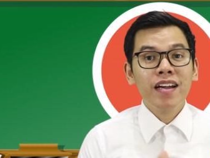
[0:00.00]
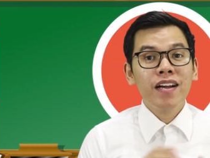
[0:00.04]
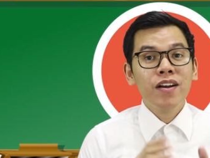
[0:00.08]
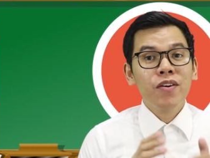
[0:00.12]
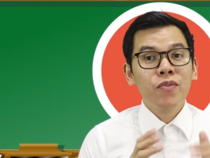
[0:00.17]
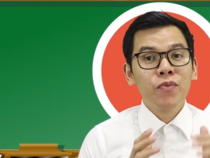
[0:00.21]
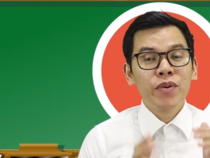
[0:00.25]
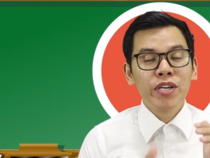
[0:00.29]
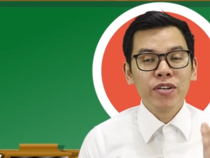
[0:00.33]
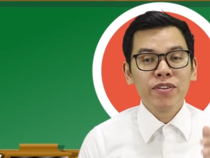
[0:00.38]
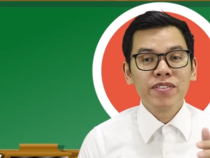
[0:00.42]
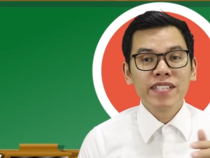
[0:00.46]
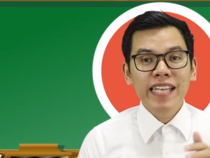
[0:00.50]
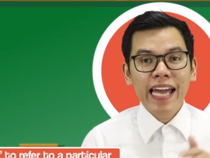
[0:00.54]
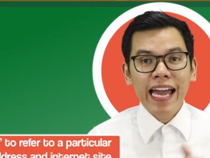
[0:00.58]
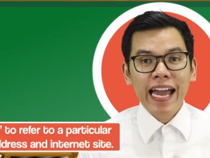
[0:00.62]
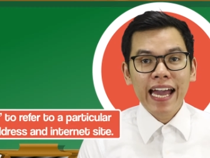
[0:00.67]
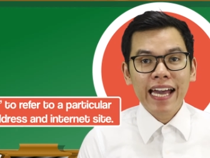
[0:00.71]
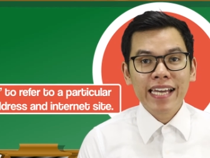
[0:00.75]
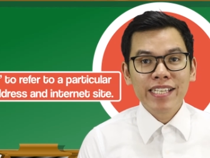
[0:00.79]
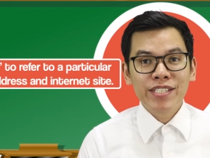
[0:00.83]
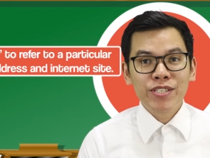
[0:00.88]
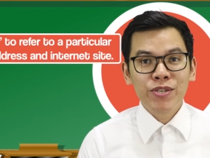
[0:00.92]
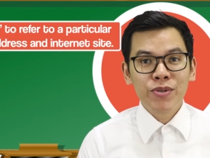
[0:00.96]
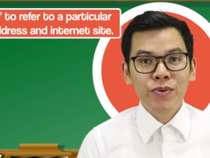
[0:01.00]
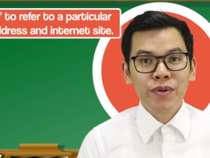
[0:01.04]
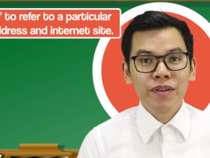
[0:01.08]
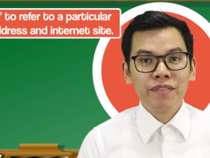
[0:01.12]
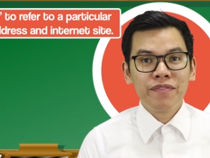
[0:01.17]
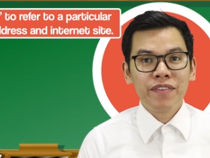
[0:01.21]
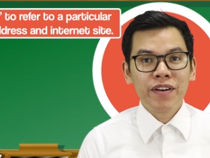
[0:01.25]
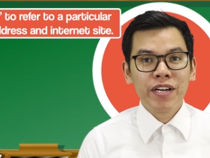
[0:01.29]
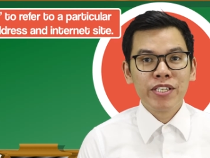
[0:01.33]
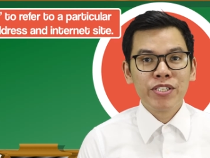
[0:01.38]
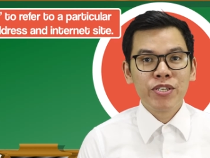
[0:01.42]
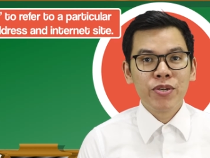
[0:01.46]
we use at to
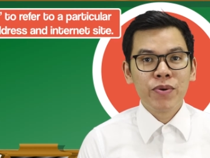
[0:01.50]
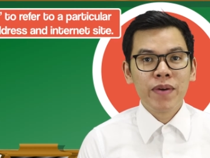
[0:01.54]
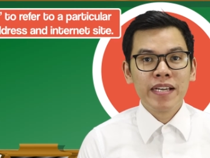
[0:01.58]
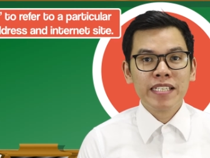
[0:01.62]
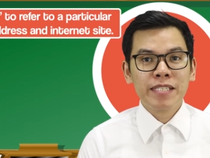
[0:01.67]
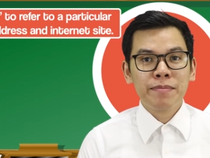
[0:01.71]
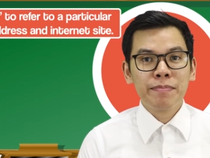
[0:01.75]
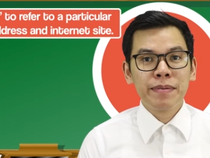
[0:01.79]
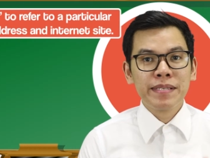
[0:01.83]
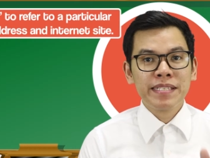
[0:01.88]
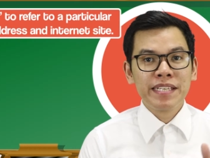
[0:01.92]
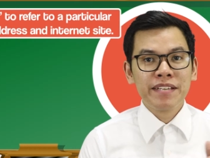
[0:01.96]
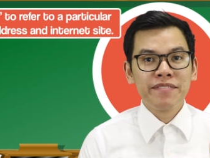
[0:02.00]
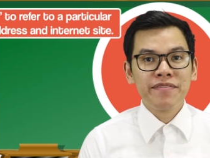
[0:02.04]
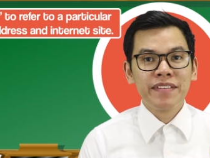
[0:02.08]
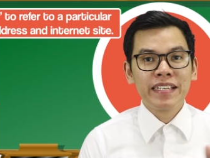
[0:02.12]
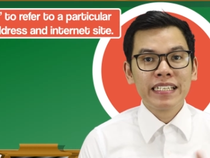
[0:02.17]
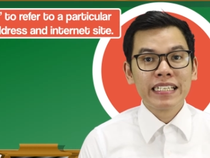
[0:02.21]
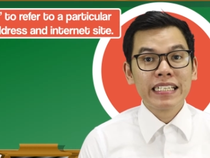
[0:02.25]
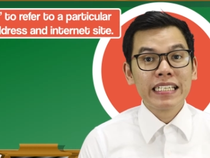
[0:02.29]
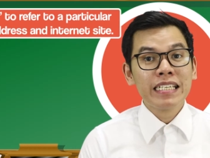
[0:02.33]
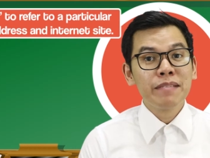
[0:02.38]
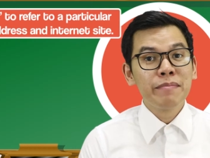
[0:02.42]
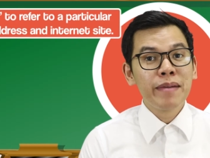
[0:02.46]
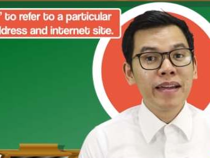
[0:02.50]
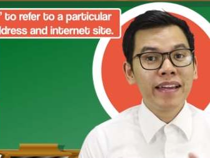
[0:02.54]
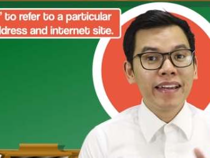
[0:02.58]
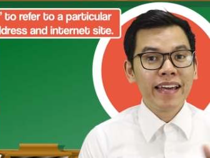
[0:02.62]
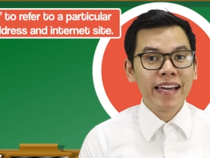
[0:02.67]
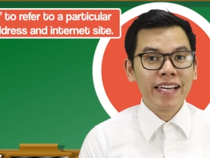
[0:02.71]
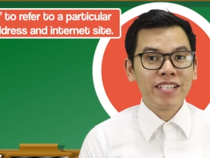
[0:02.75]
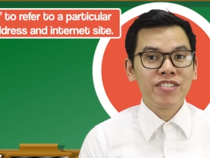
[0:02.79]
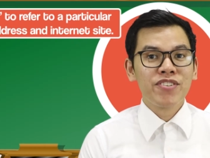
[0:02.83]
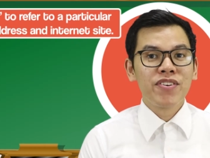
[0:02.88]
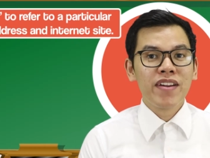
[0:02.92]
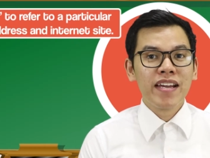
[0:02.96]
refer to a specific email
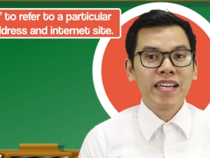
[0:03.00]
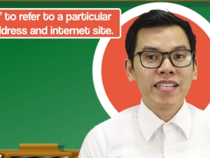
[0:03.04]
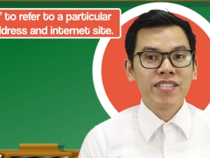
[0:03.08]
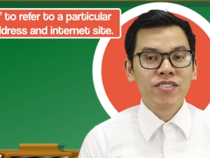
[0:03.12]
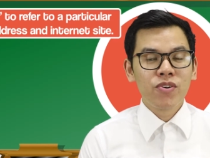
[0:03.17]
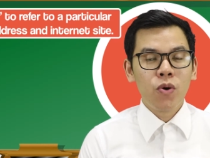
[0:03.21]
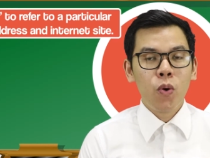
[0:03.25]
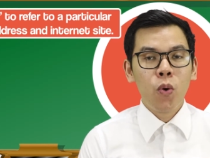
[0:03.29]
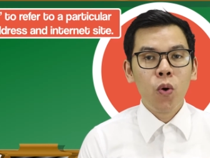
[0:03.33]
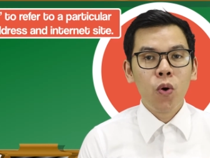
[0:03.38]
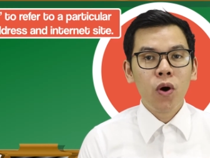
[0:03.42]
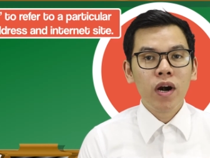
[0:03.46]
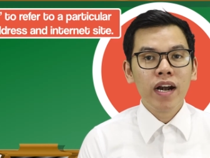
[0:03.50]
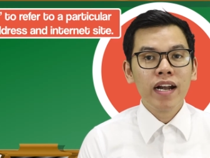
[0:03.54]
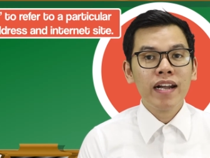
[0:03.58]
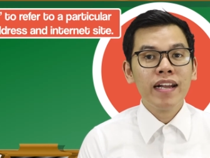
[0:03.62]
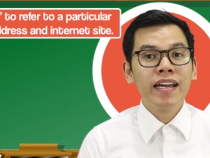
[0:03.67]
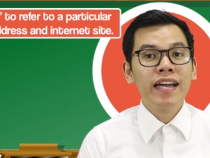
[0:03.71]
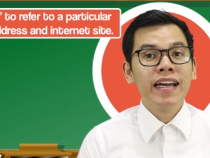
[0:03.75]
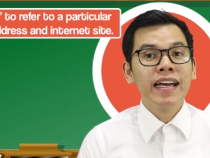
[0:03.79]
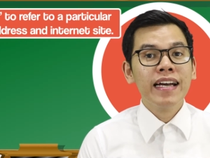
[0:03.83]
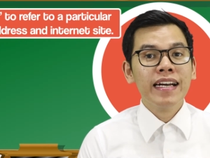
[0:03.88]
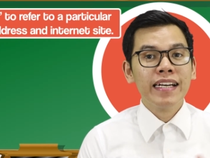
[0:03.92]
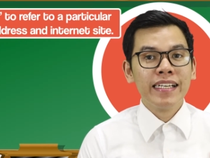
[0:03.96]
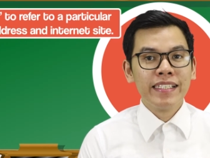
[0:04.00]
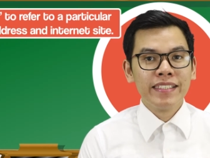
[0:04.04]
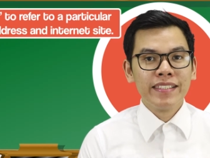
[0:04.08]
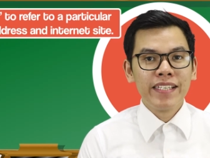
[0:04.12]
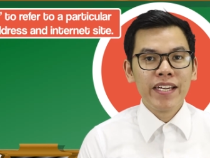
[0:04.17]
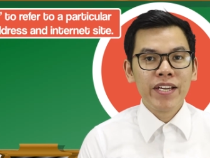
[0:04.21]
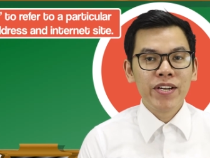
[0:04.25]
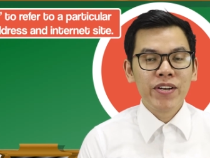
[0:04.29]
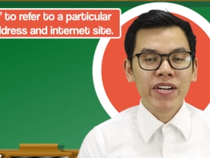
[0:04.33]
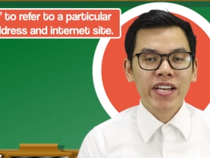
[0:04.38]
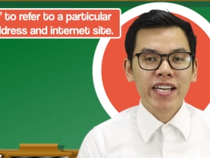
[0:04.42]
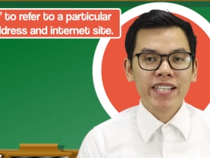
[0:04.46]
address or an
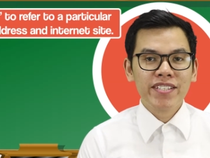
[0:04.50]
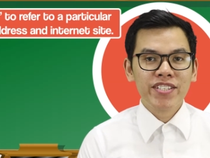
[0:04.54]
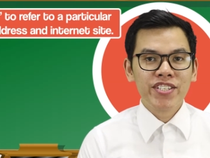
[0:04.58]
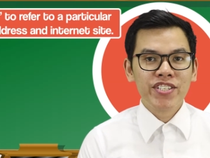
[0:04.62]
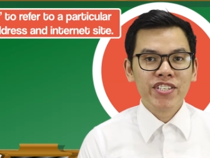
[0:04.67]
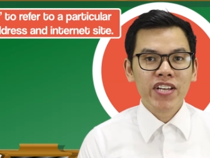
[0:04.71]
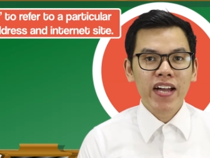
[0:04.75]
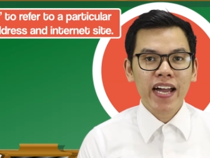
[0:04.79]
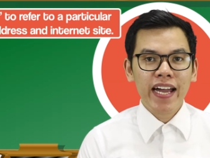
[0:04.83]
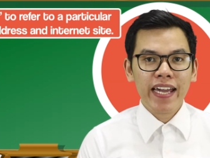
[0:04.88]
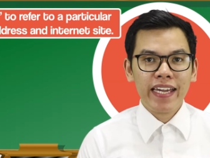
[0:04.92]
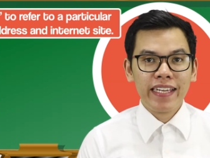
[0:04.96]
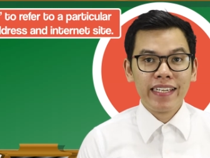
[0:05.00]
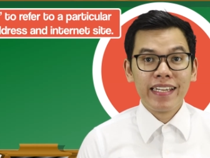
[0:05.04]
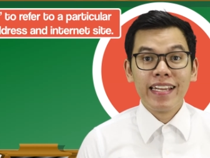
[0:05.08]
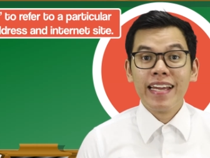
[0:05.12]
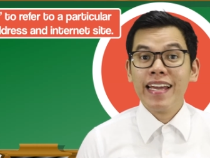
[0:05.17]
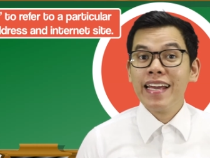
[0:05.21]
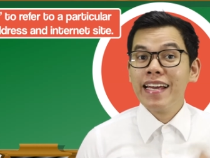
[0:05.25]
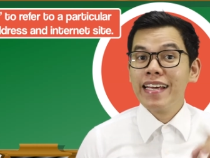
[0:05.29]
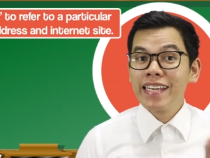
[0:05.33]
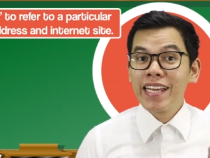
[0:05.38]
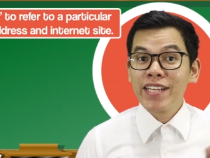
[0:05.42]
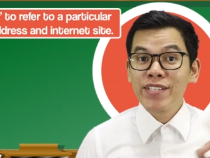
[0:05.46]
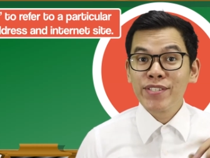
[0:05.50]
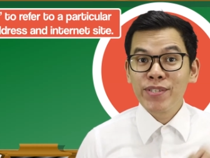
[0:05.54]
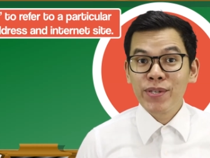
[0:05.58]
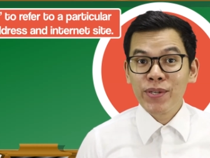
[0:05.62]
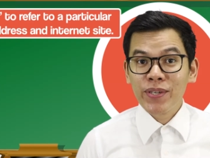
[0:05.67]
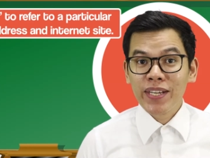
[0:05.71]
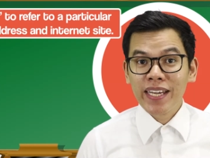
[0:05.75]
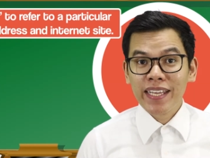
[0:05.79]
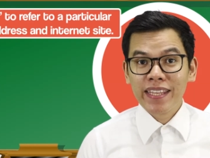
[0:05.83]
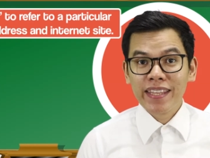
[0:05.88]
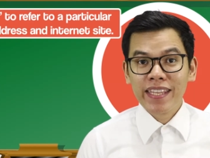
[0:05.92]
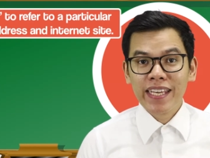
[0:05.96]
internet site. Let's look
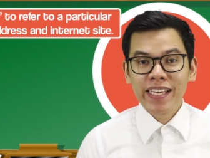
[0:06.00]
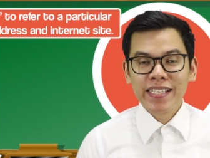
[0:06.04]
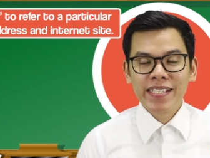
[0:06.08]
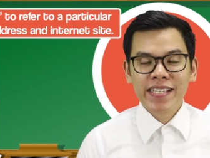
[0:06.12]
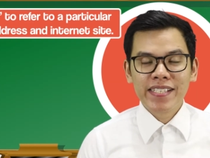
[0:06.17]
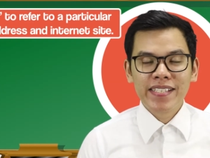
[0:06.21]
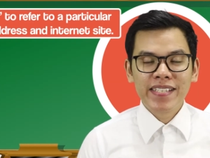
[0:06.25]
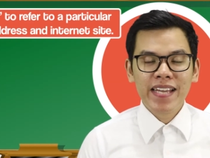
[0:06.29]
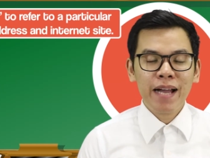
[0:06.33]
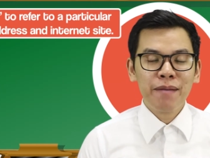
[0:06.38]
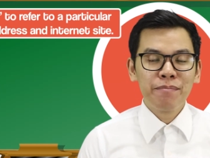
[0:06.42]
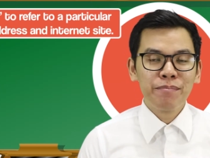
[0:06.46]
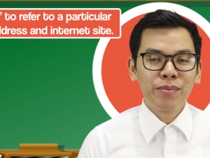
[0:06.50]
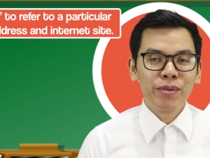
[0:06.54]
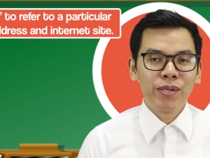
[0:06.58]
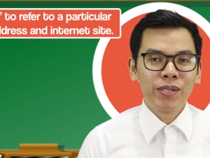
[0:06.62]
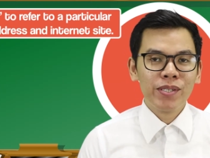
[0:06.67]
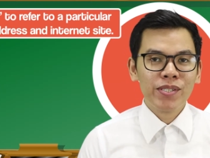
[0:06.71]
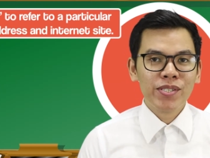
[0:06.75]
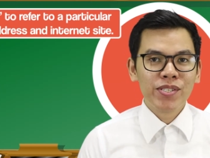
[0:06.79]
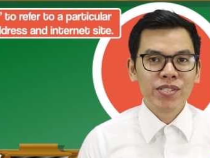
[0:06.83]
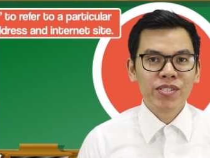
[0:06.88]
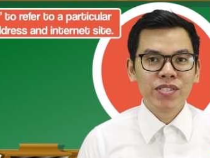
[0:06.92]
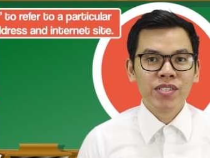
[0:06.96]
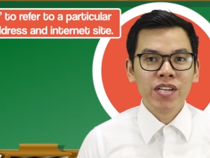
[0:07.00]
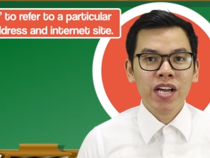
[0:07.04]
at these examples.